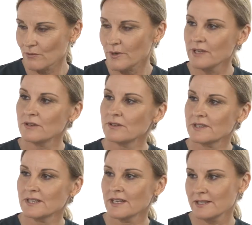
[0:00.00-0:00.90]
We use
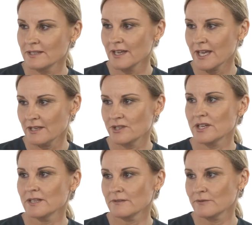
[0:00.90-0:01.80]
it as an
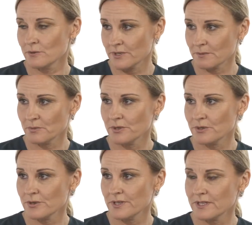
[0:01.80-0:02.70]
adjunct for
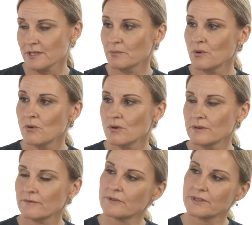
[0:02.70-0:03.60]
respiratory support
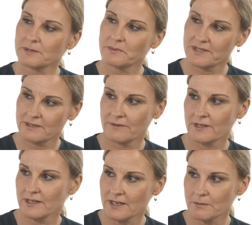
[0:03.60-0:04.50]
for a
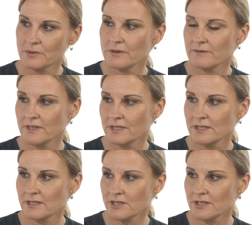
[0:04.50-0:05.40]
specific number of
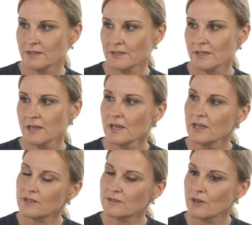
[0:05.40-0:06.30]
conditions.
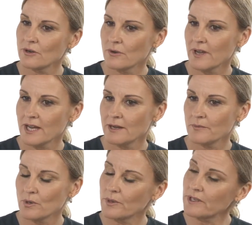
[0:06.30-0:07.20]
So
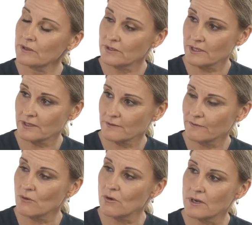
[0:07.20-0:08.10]
we use it
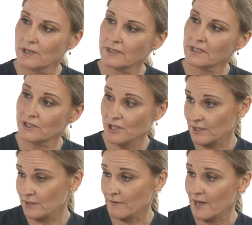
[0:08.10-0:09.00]
for
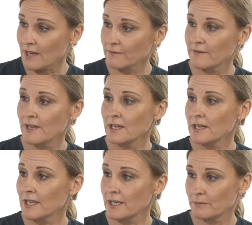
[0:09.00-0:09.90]
congestive heart
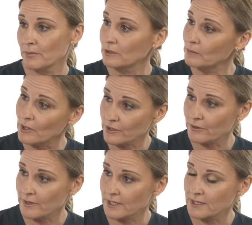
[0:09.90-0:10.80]
failure and
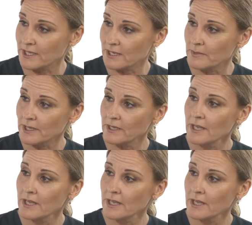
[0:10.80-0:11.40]
pulmonary edema,